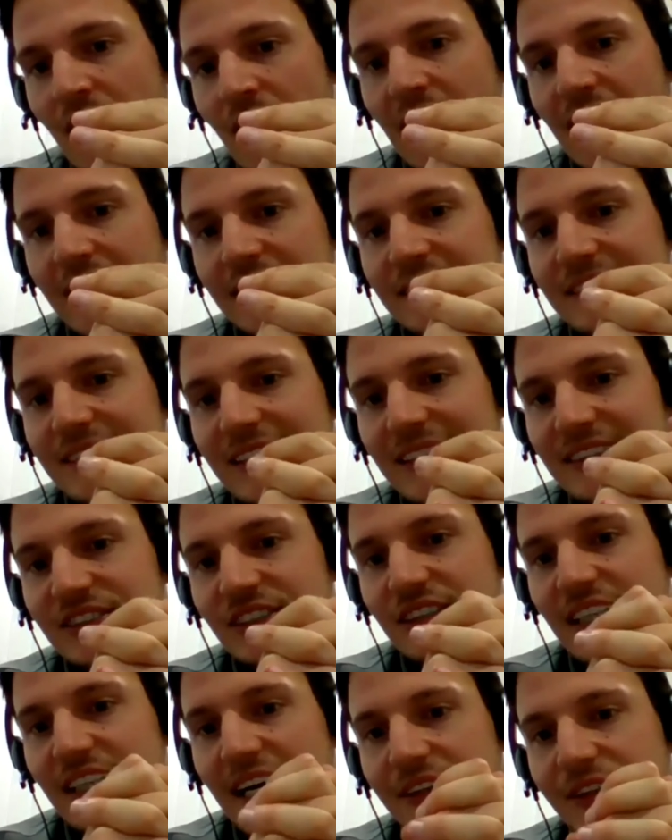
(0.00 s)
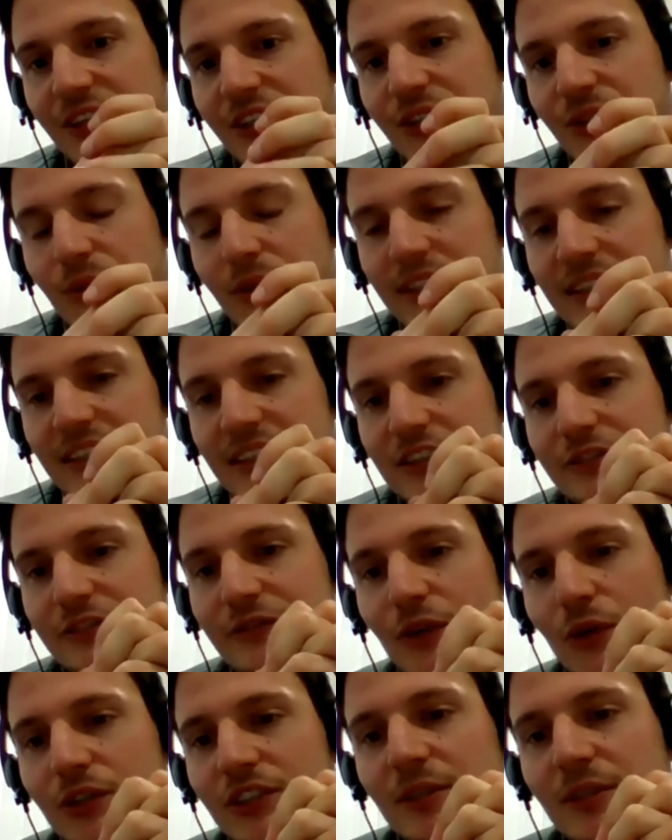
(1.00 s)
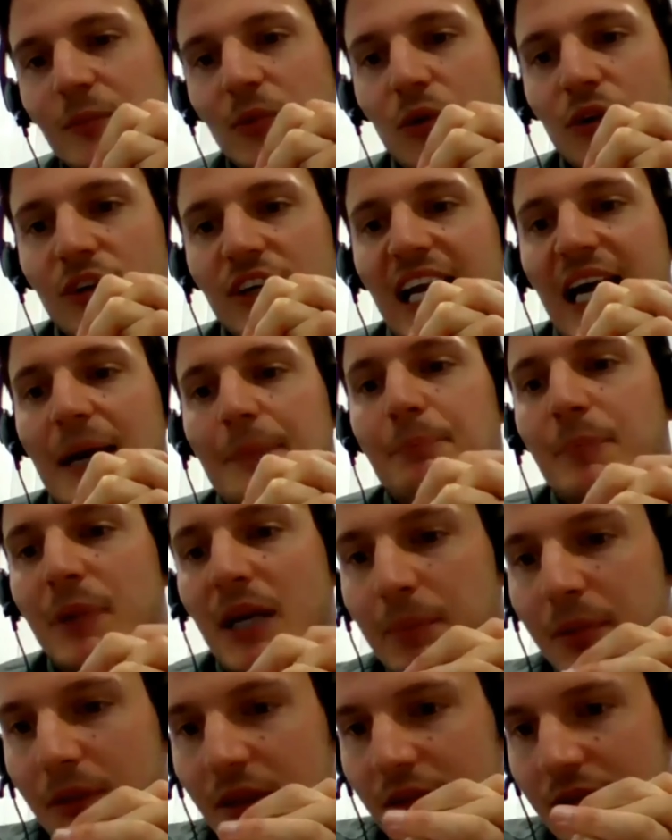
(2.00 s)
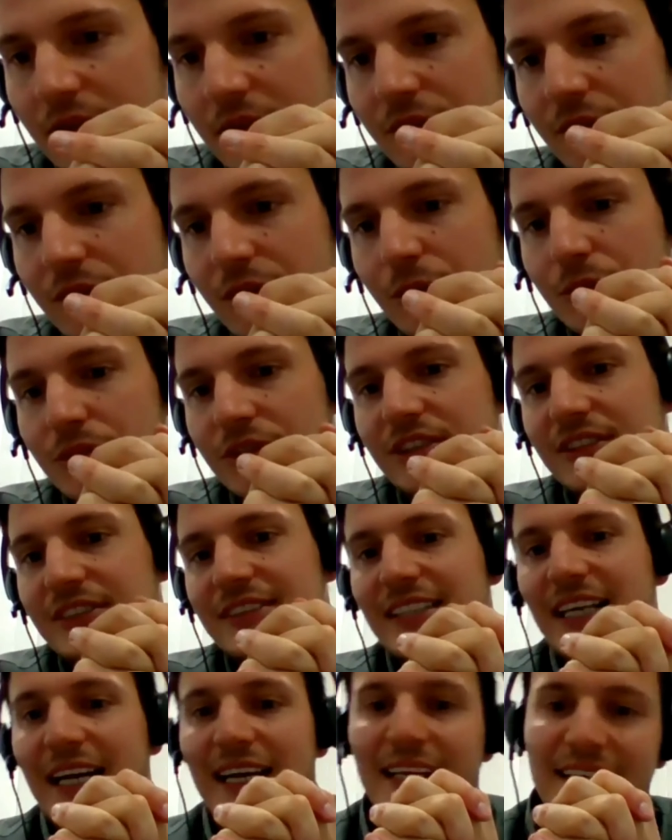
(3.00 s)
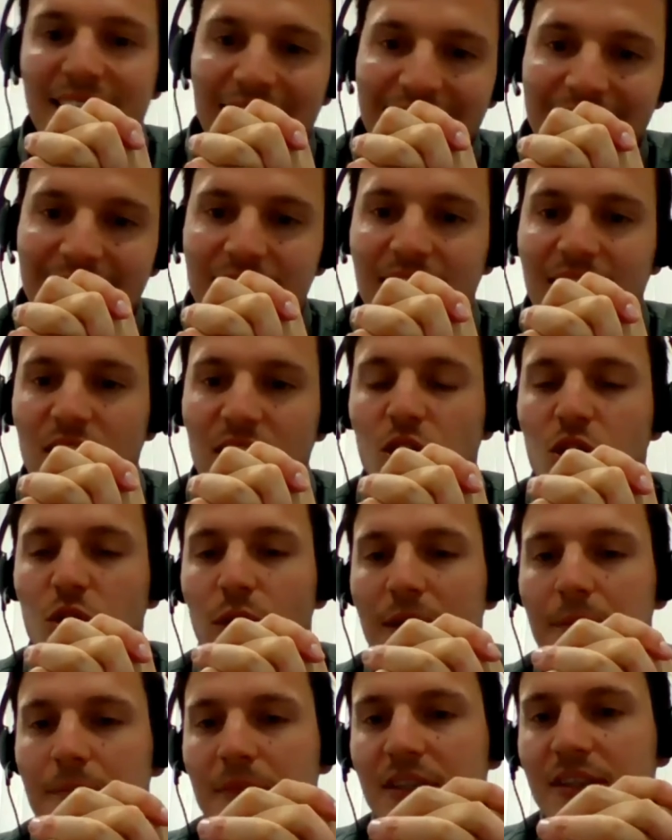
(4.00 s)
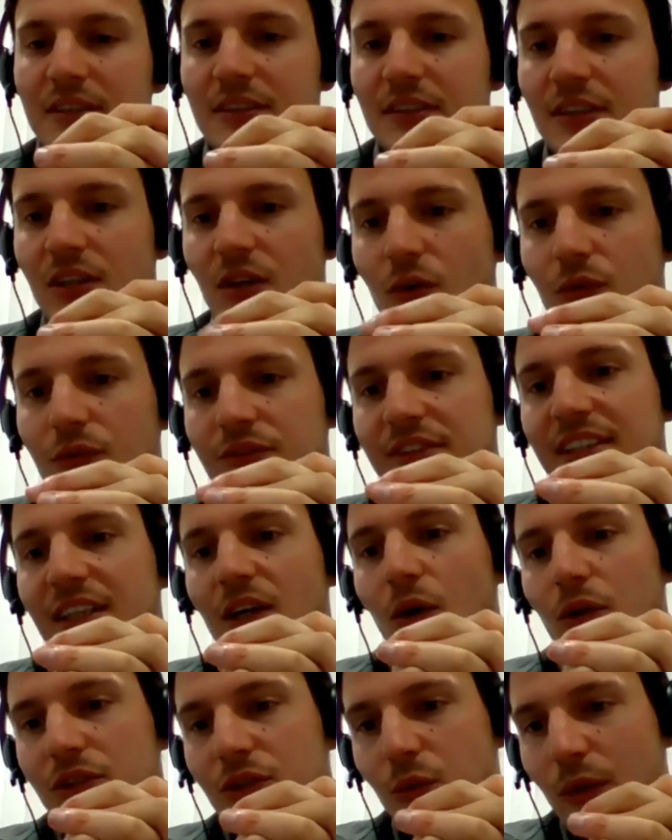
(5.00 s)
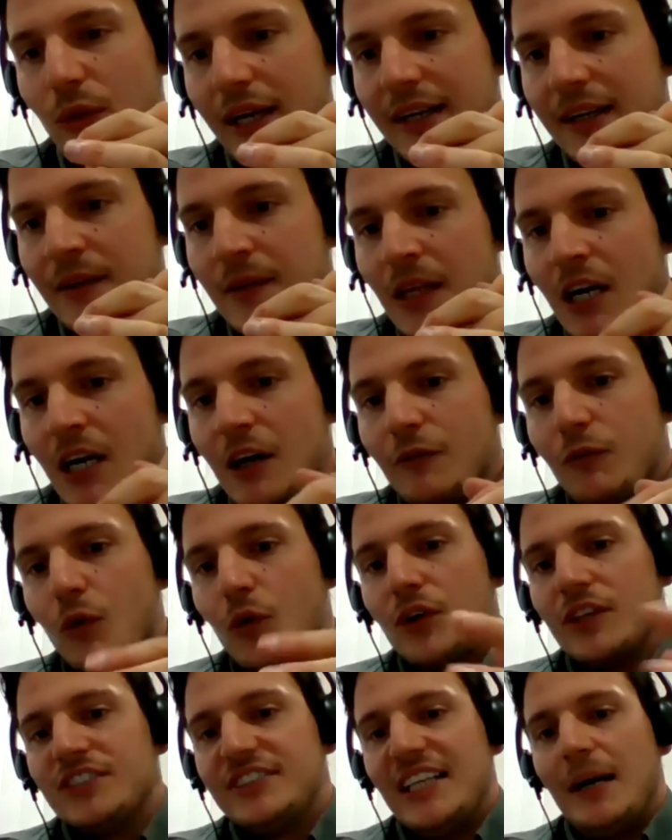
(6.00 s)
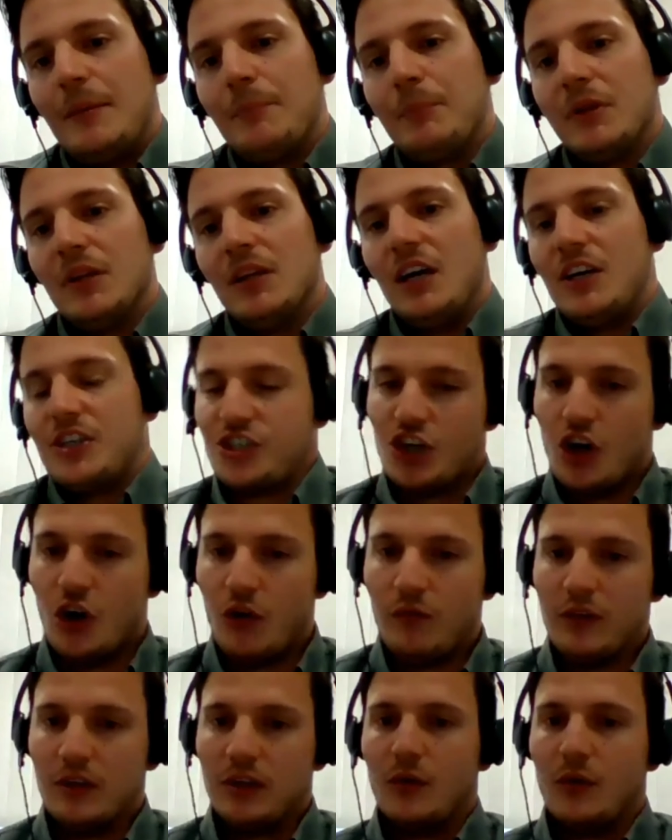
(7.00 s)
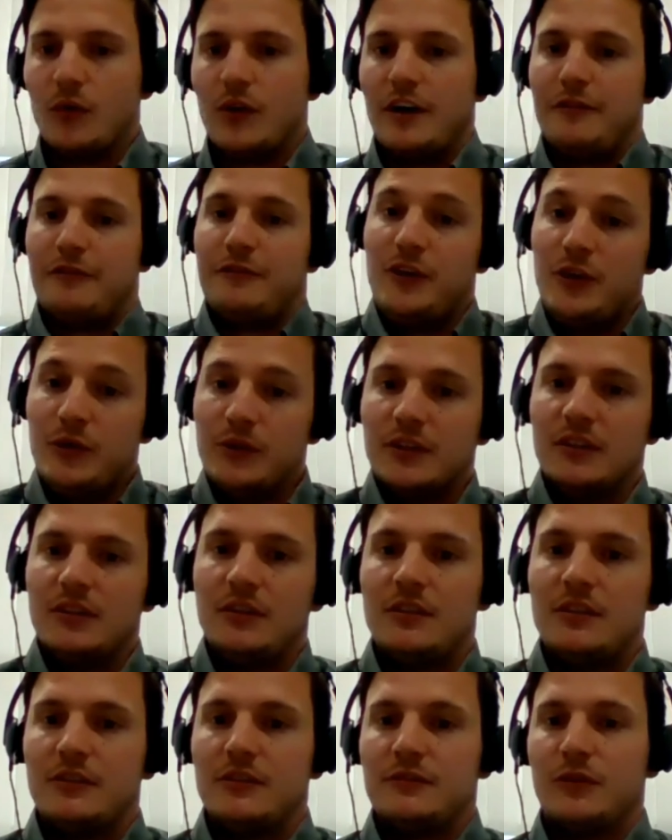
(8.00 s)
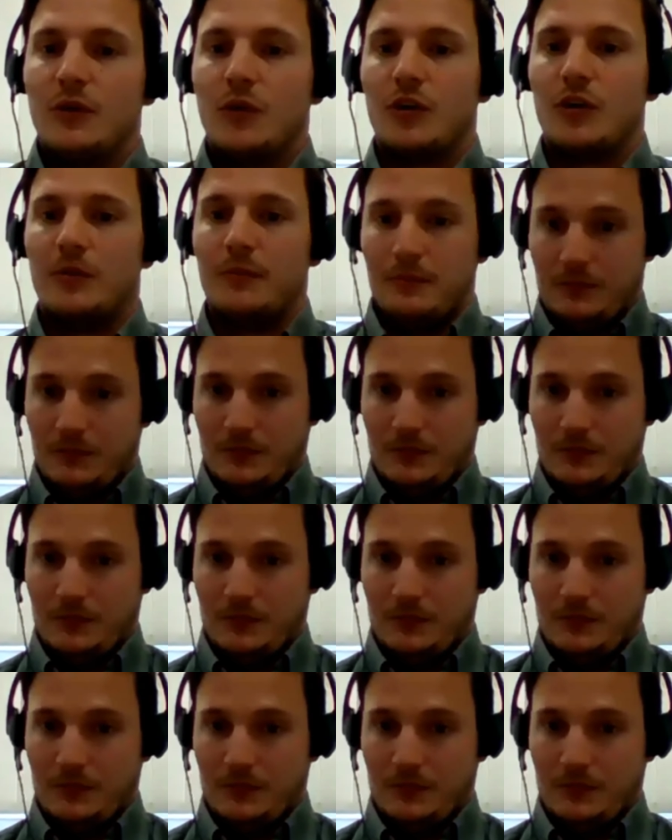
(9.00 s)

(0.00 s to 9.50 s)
And this Lidar unit is furthermore capable to take in equipment on the other way. For example, a shovel or a funnel for